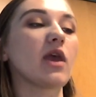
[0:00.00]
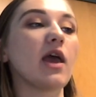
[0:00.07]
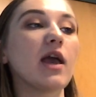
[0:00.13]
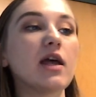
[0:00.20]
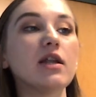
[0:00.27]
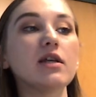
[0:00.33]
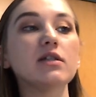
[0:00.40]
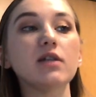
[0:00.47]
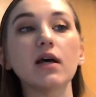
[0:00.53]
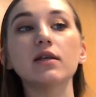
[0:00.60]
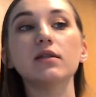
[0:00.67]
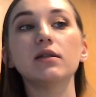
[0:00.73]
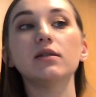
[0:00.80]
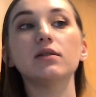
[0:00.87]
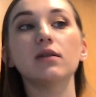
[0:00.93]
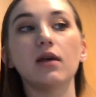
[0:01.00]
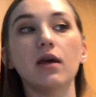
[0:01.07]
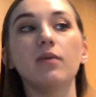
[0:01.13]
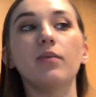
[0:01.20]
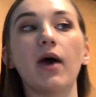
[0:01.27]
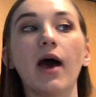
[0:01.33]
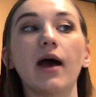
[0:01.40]
And it does
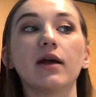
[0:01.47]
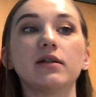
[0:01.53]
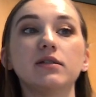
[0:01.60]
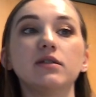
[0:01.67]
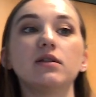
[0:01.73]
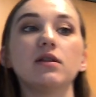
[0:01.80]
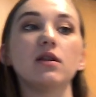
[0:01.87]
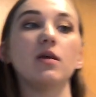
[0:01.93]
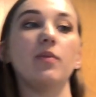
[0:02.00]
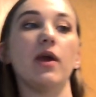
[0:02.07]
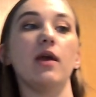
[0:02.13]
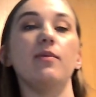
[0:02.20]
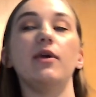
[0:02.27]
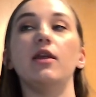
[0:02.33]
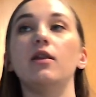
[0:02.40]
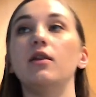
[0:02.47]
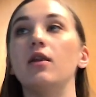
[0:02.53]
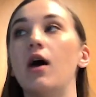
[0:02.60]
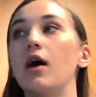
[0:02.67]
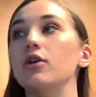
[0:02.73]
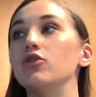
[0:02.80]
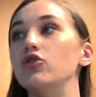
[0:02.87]
impact the baby,
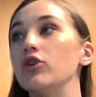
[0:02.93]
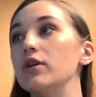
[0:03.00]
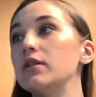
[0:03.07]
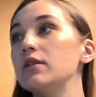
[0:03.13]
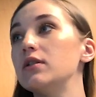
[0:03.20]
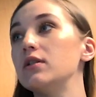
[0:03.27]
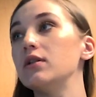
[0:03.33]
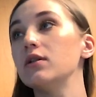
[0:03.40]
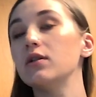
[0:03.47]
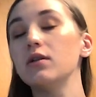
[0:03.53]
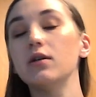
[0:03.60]
not just,